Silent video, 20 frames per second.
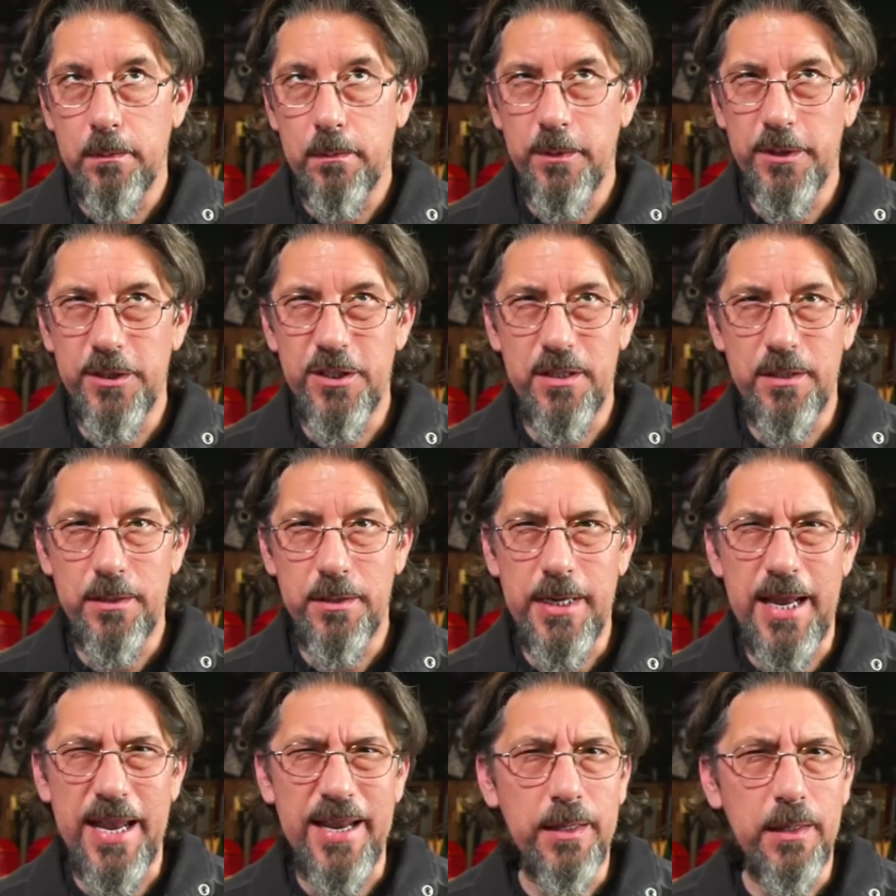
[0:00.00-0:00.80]
Which
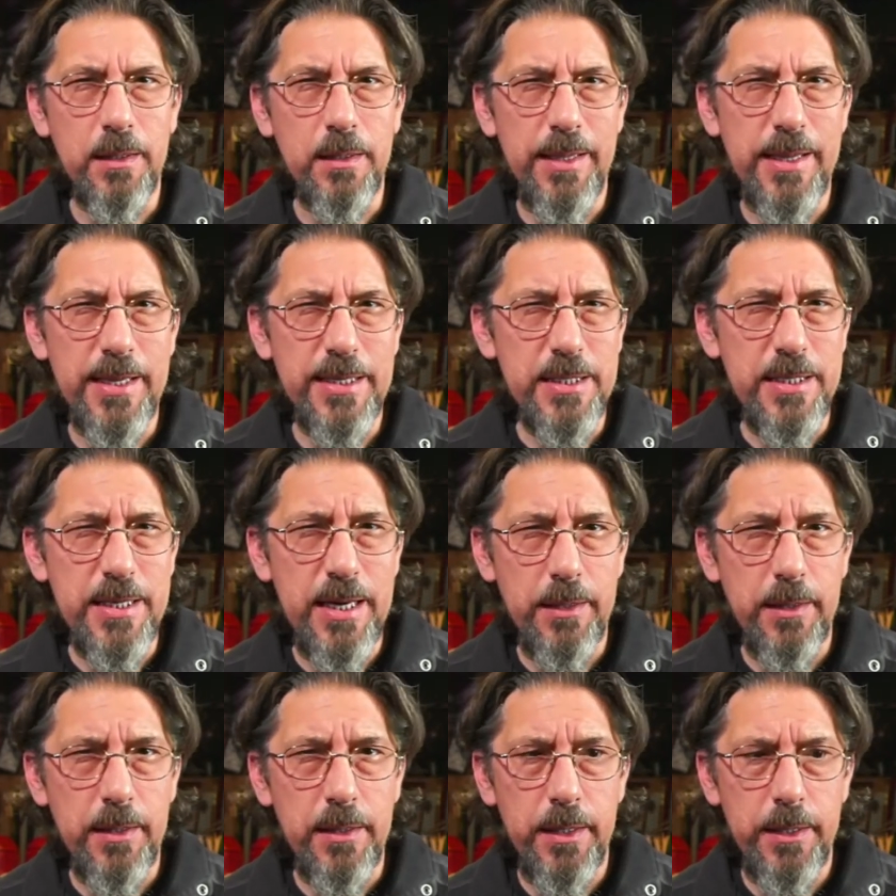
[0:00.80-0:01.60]
technically that's
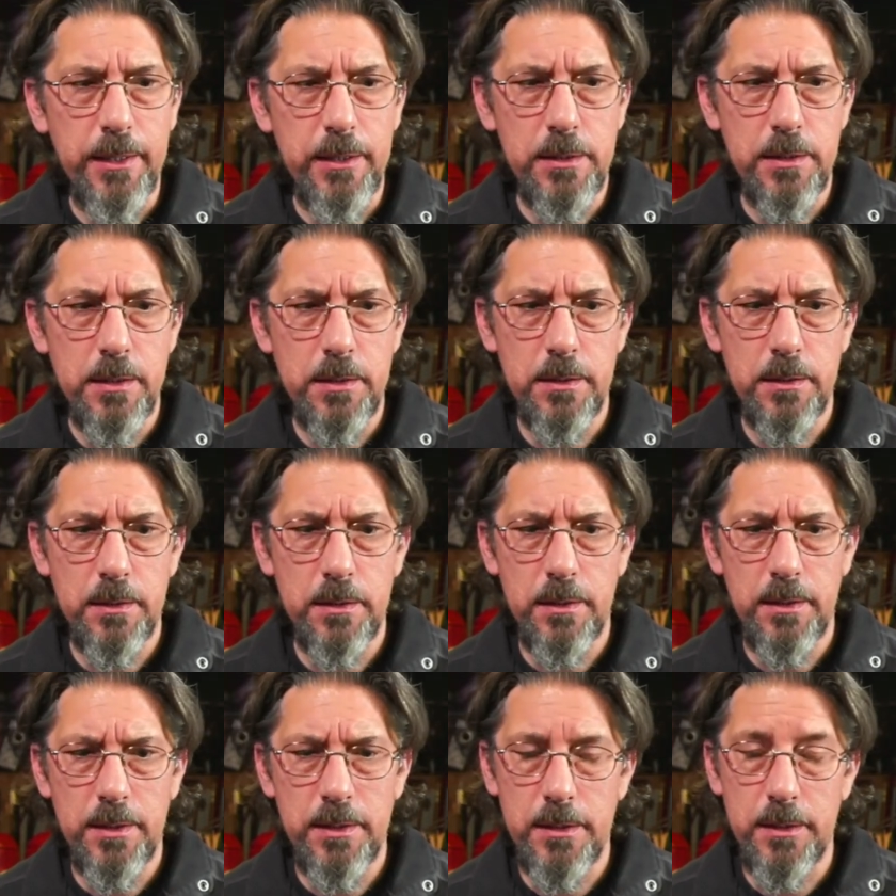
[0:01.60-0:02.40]
10 things,
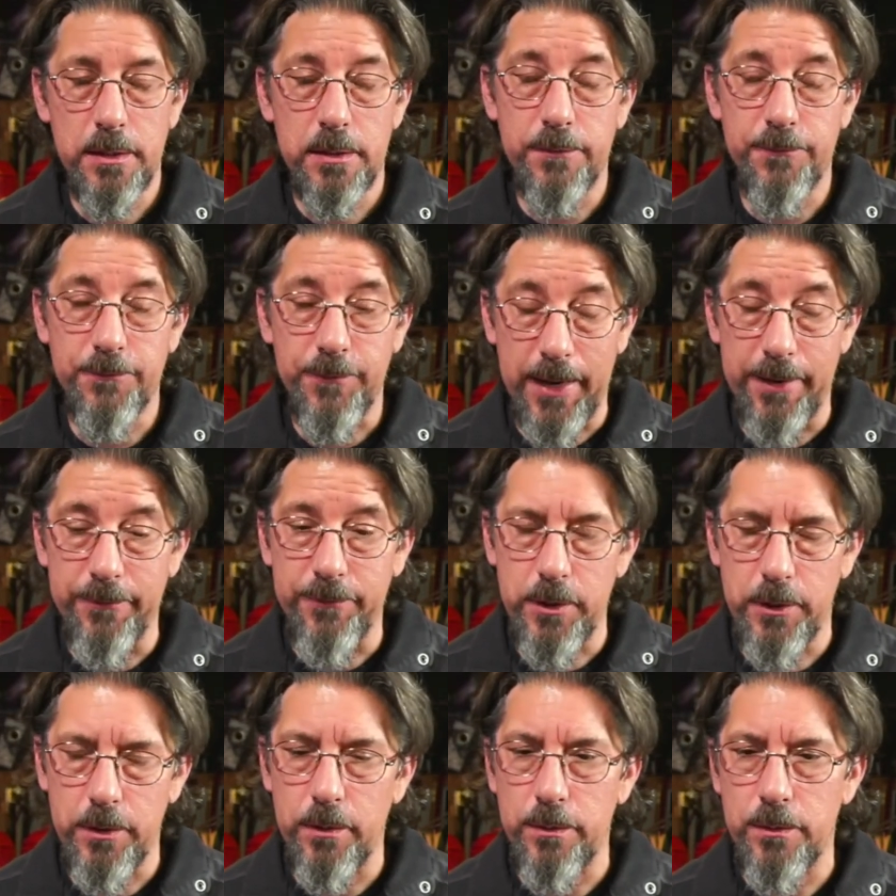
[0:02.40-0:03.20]
because it's
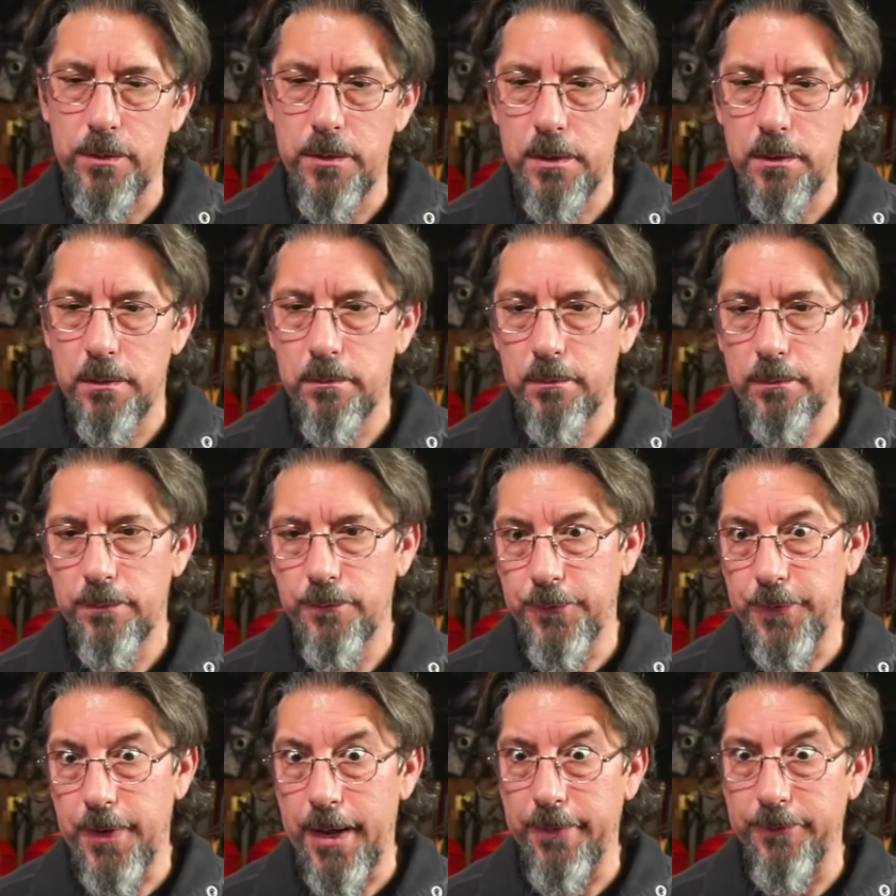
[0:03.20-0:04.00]
5 do's and
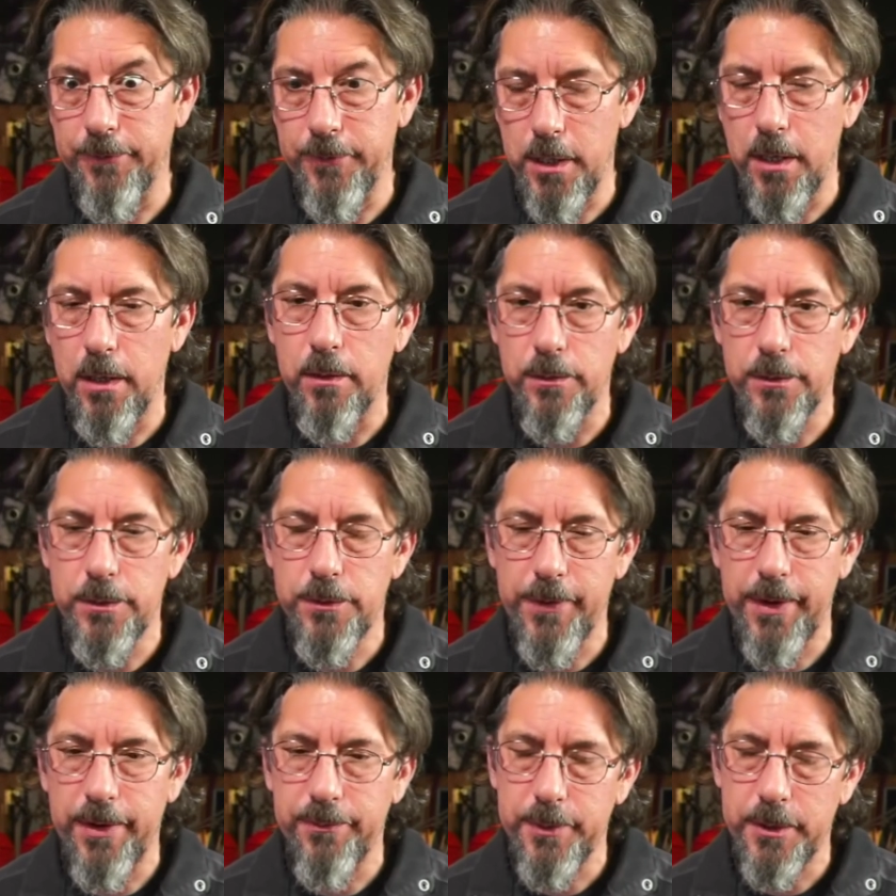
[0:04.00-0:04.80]
5
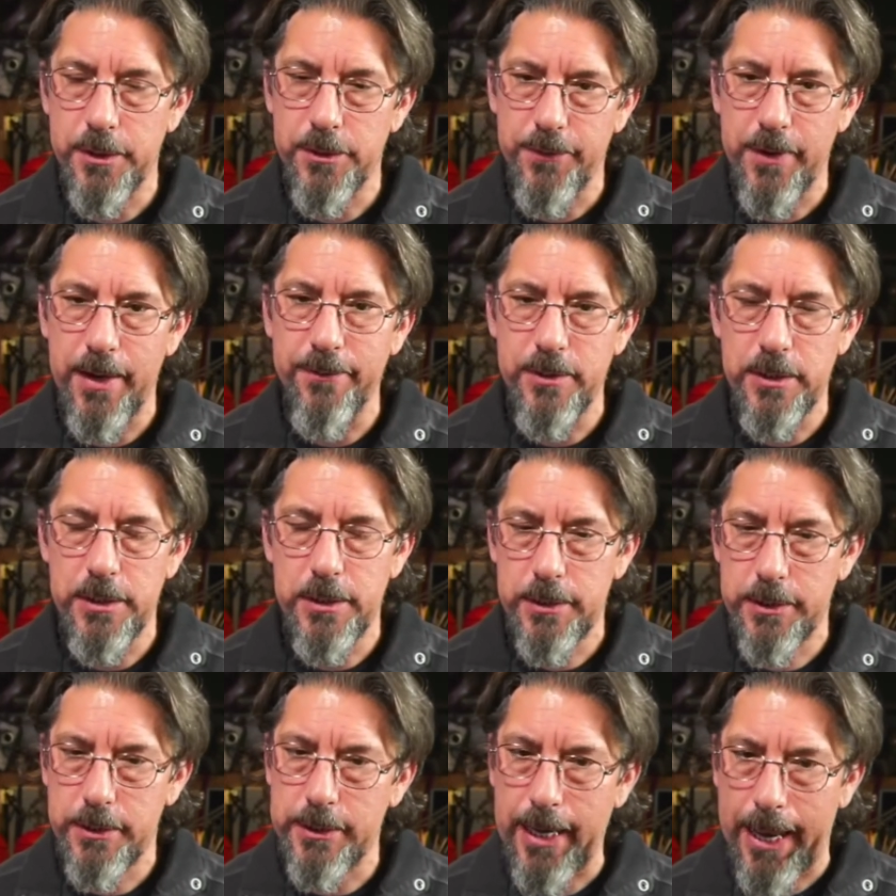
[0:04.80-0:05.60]
don'ts. 5 plus 5
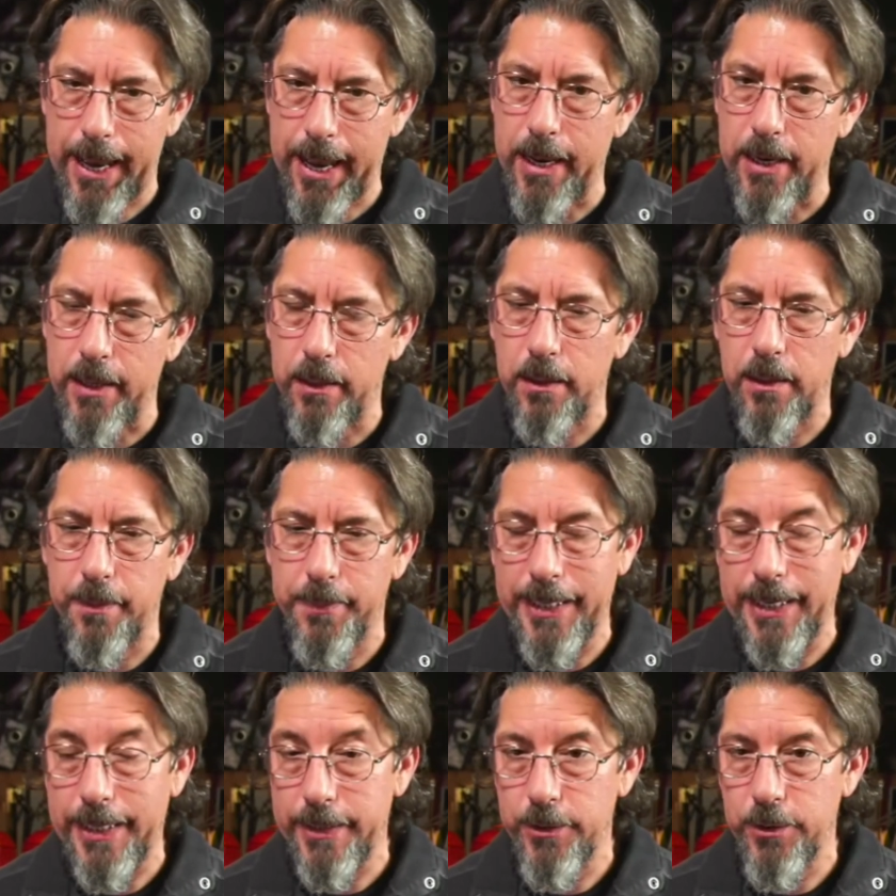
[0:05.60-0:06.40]
is 10. I
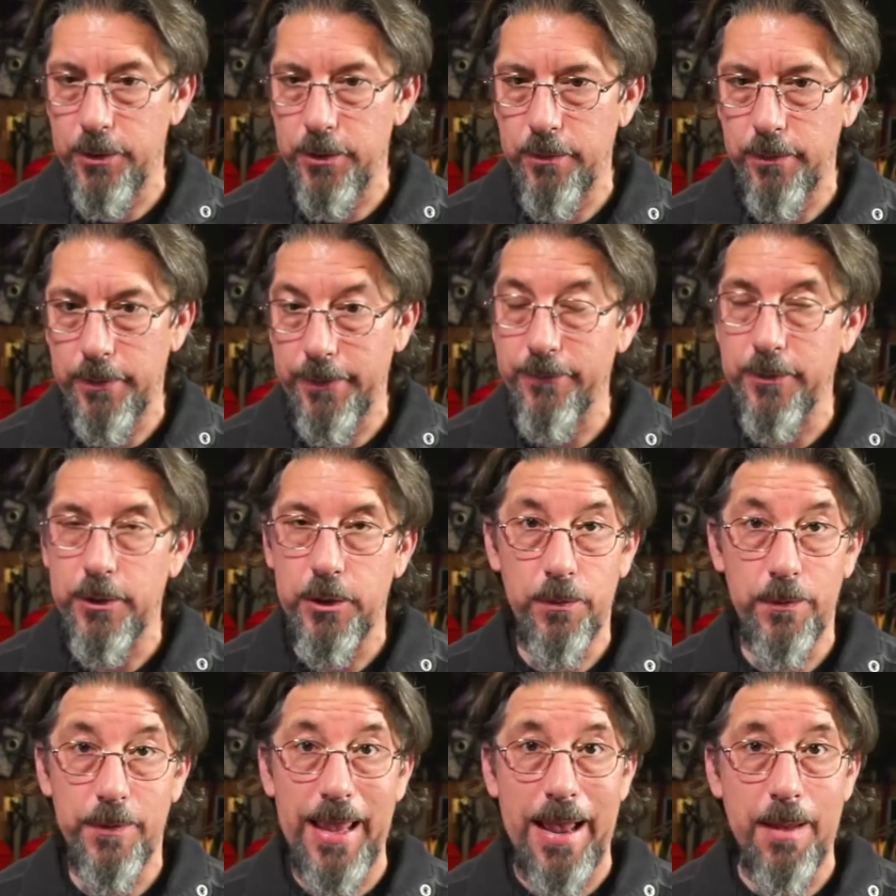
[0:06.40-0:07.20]
mean, I can
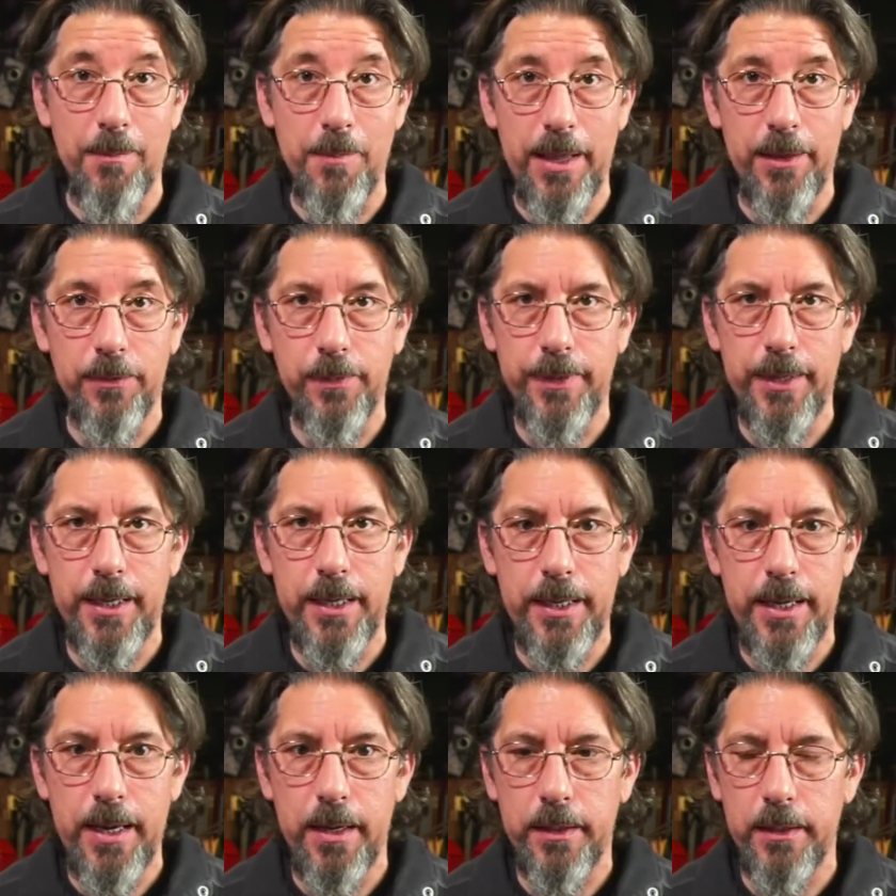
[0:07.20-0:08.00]
even do that math
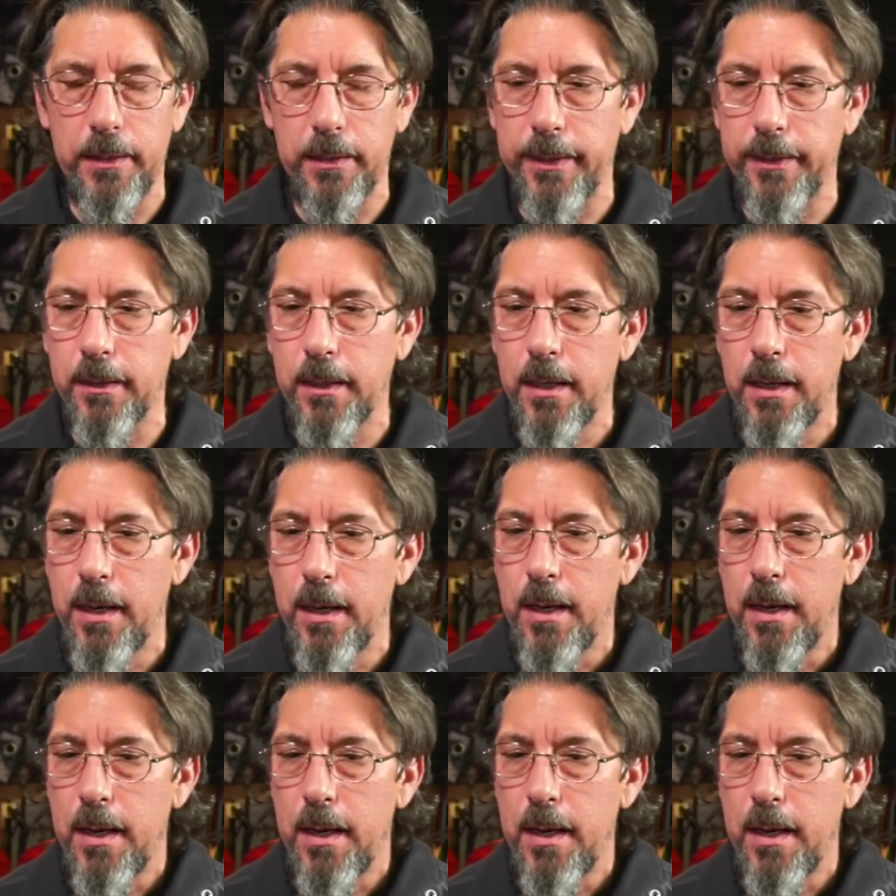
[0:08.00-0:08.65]
without a calculator.